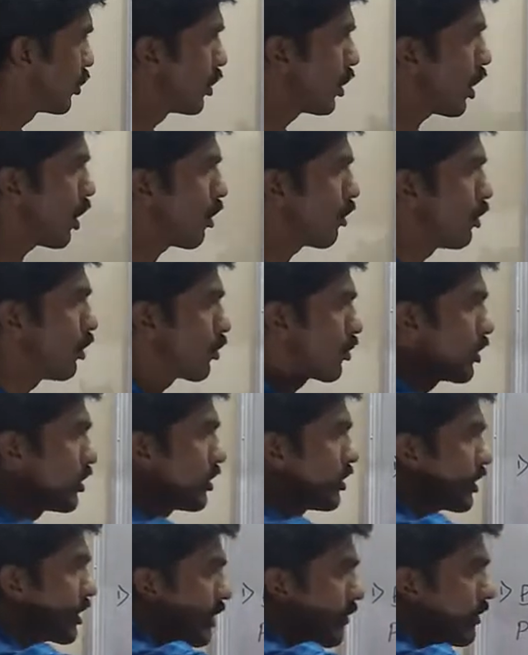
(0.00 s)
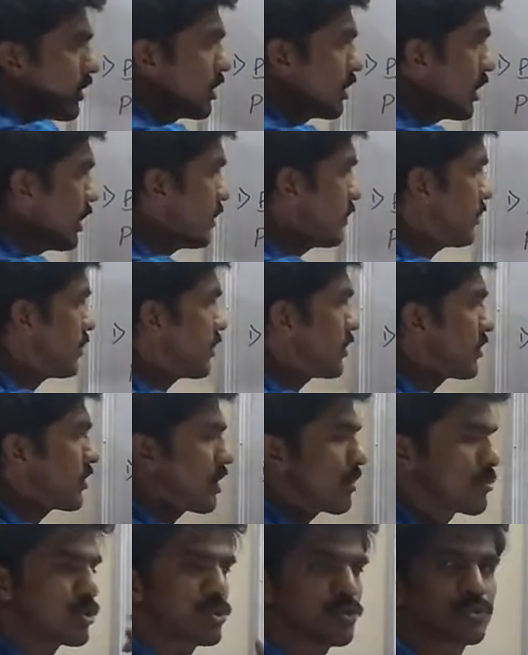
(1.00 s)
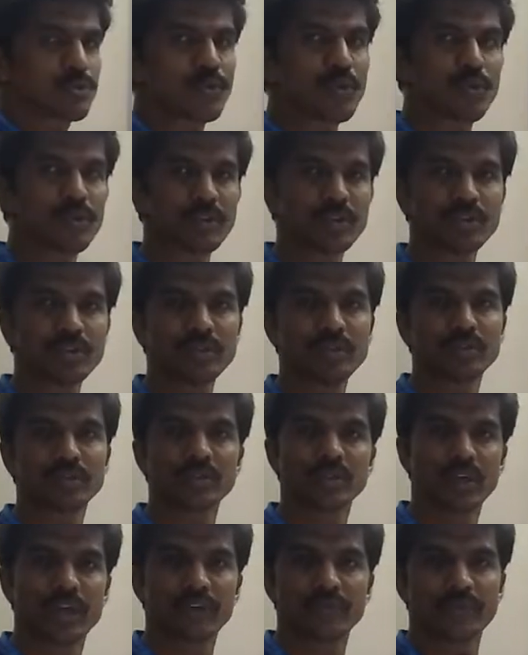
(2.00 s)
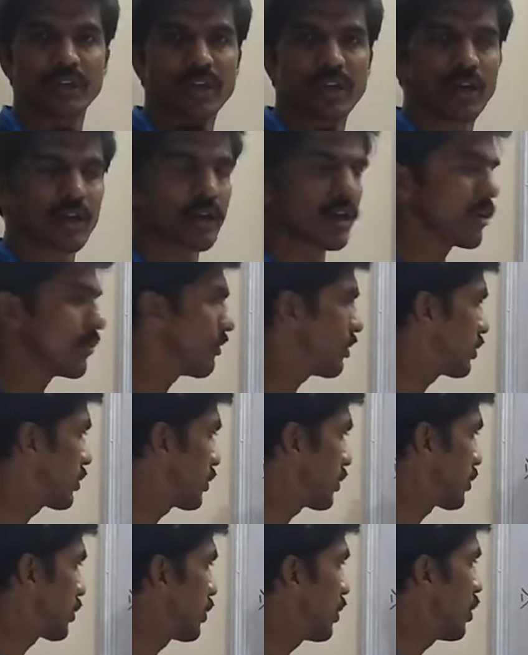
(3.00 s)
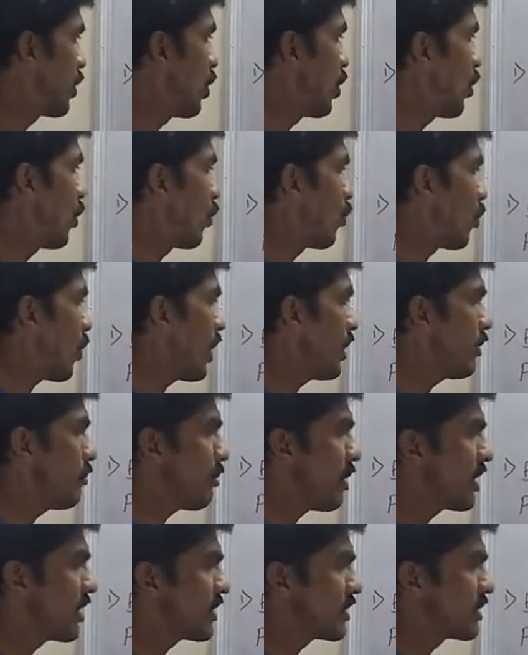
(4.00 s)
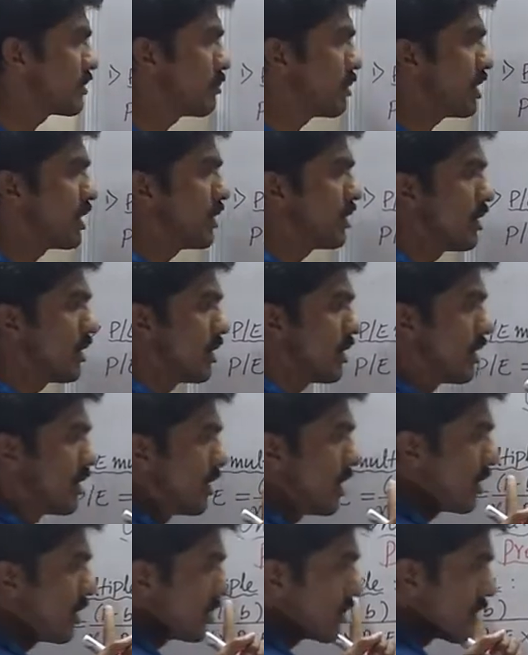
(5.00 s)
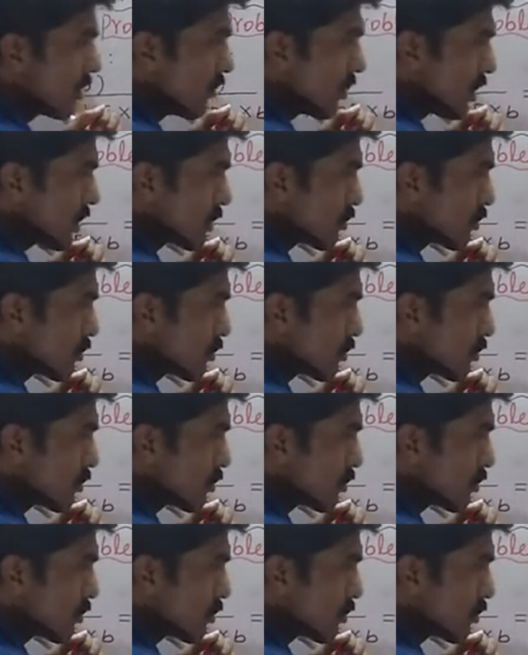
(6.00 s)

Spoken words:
Now look into the given things and substitute over here and we will arrive at it. 1 minus B, here it is given